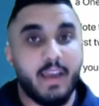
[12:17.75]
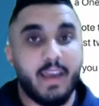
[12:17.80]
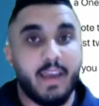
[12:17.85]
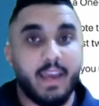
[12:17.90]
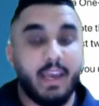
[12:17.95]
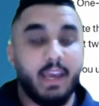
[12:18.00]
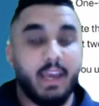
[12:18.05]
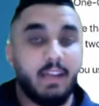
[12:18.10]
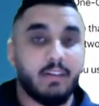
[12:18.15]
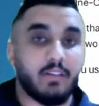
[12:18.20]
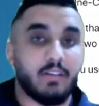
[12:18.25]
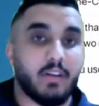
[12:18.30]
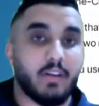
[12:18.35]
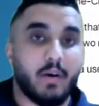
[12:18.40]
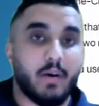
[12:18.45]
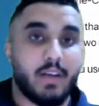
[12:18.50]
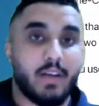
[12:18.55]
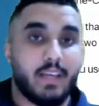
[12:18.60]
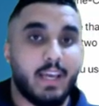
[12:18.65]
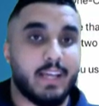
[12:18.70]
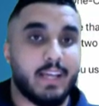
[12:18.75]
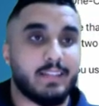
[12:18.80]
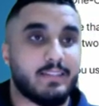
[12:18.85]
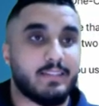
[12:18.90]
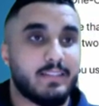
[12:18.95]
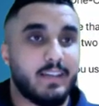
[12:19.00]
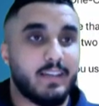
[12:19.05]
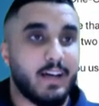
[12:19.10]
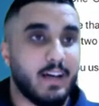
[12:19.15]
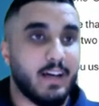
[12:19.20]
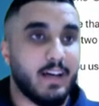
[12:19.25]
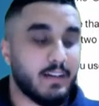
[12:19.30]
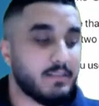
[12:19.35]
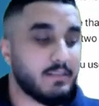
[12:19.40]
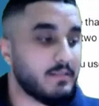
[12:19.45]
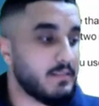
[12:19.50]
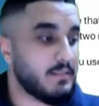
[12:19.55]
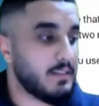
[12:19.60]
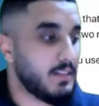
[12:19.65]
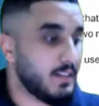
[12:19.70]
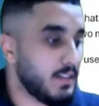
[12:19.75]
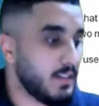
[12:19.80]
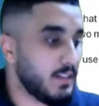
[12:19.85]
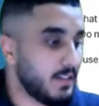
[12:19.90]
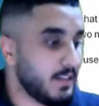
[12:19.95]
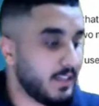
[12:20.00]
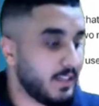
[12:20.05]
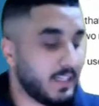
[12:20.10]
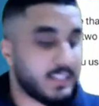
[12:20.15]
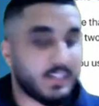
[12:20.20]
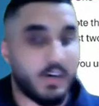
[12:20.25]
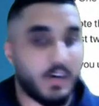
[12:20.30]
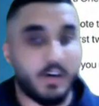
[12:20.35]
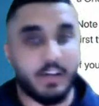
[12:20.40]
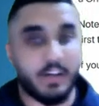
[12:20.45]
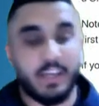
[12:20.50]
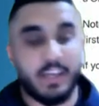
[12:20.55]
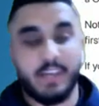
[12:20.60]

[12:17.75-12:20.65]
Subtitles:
and it gets hard